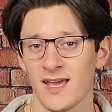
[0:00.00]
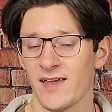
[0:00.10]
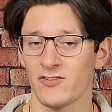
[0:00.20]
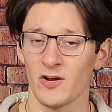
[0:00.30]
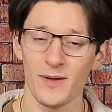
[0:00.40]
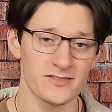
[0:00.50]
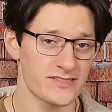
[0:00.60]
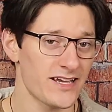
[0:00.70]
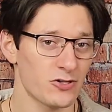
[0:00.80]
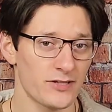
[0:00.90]
If you're going to be
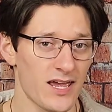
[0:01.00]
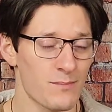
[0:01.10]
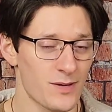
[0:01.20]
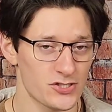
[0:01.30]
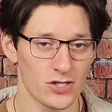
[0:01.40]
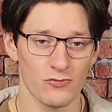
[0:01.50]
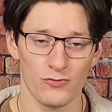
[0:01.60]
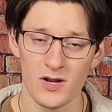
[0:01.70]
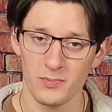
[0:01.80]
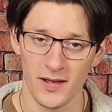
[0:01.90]
outside all day, make sure you're
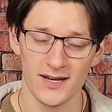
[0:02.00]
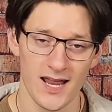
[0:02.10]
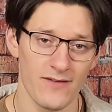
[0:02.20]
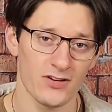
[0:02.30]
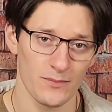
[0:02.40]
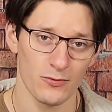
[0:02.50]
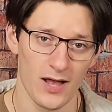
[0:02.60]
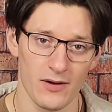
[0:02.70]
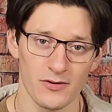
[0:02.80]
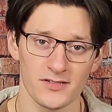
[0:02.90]
reapplying every couple
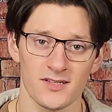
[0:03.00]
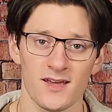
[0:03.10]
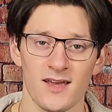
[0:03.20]
hours.